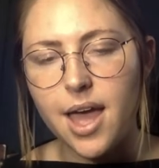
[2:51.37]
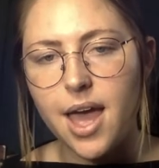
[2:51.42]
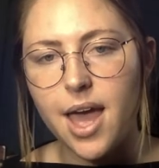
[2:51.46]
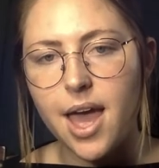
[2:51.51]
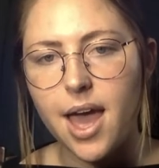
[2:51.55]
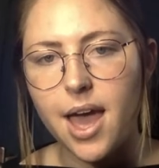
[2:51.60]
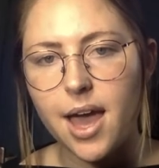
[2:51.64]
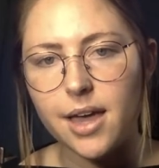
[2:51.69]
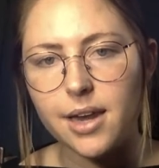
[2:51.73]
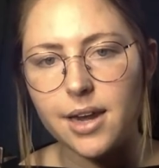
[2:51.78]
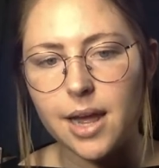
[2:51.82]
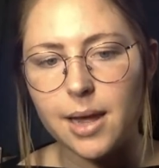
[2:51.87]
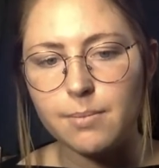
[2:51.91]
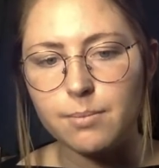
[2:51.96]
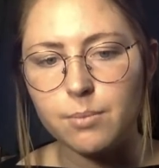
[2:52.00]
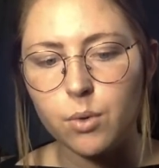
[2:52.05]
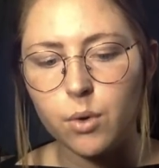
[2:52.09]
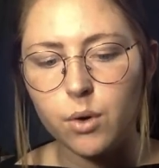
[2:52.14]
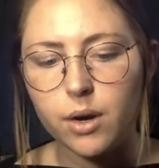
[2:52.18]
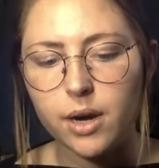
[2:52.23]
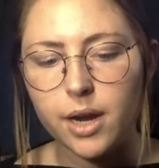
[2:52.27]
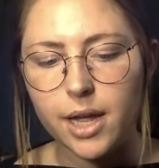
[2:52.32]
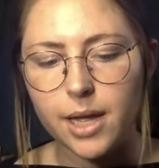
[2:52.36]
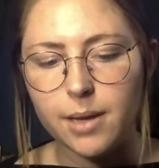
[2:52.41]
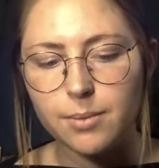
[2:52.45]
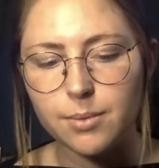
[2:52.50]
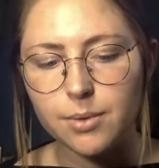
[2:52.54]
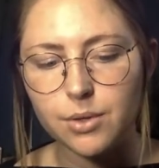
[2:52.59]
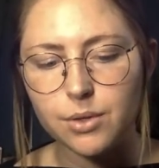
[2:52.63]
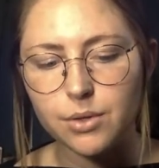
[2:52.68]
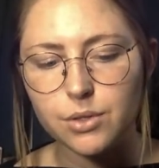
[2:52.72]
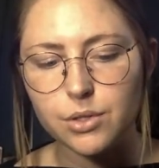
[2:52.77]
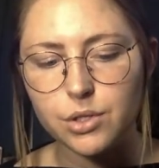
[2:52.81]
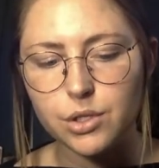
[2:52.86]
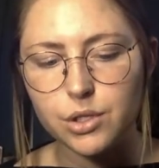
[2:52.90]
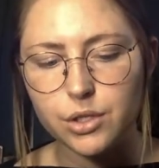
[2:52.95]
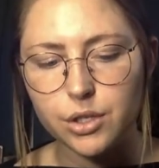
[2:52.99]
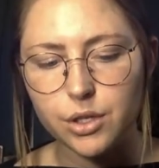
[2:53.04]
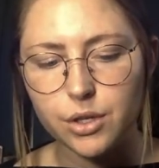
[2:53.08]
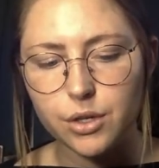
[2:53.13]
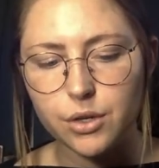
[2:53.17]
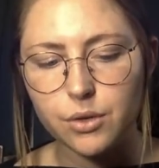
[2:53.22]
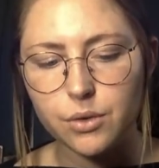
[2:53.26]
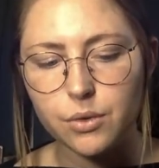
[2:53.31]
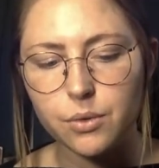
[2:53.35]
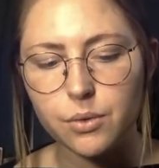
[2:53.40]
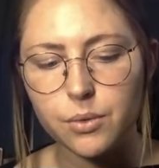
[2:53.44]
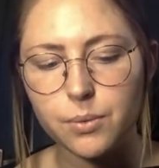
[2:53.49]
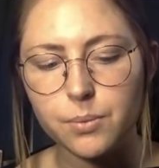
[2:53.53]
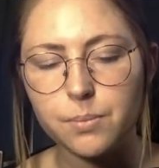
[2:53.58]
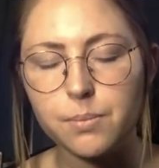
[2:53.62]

and I'm more able to